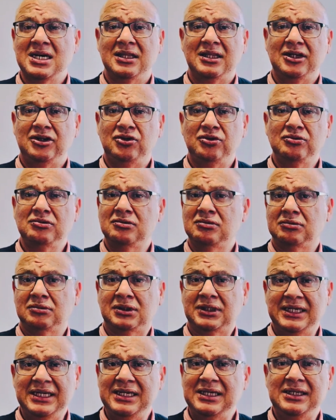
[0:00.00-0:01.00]
that you
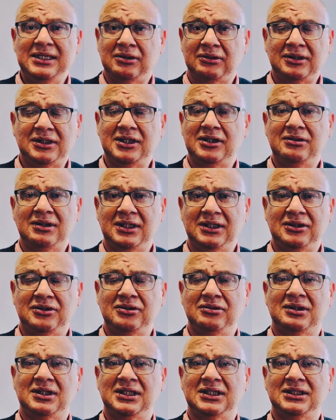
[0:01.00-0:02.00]
clearly articulate
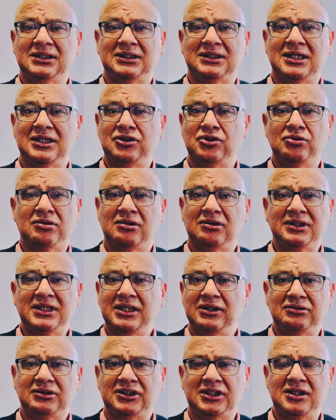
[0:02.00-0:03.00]
to your learners that you are not
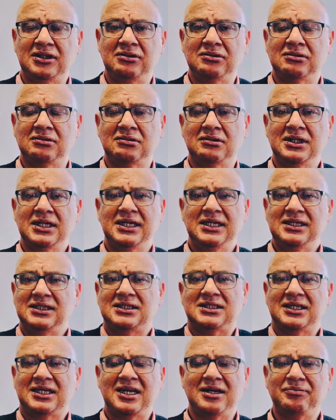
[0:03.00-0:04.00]
going to share your
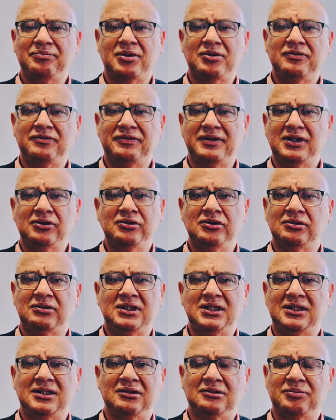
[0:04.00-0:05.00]
Instagram profile or your
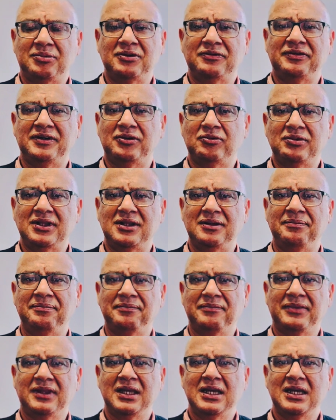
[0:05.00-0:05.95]
TikTok profile with them,